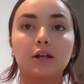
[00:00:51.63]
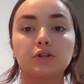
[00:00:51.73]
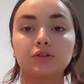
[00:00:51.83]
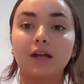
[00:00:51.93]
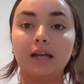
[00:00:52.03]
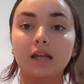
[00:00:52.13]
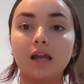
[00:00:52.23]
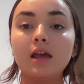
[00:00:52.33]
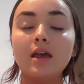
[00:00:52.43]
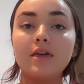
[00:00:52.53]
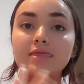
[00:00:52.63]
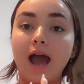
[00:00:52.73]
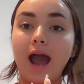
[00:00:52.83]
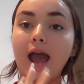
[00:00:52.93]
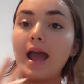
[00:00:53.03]
of creating
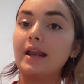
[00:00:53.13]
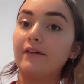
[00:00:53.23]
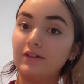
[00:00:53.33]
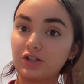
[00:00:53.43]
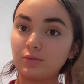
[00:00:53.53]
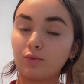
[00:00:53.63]
that and a vision